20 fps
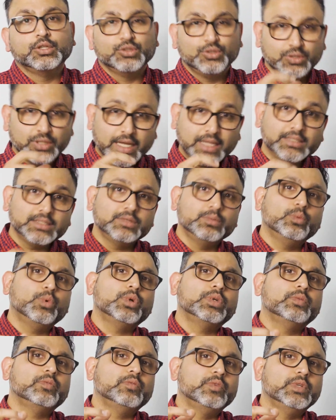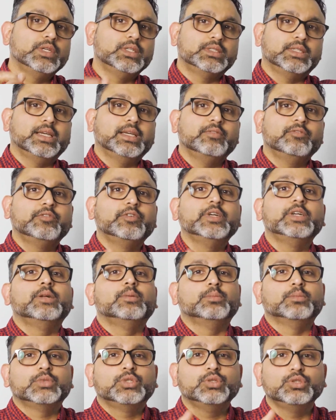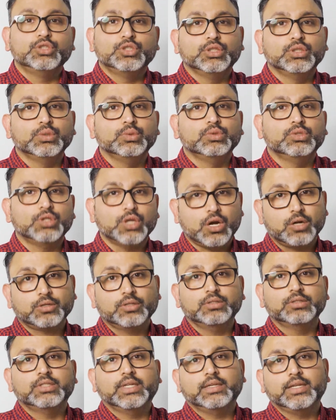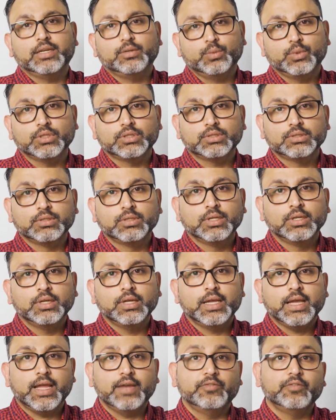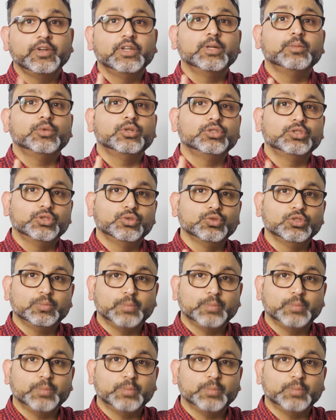So that's what we say freedom to choose doctors and networks and freedom to choose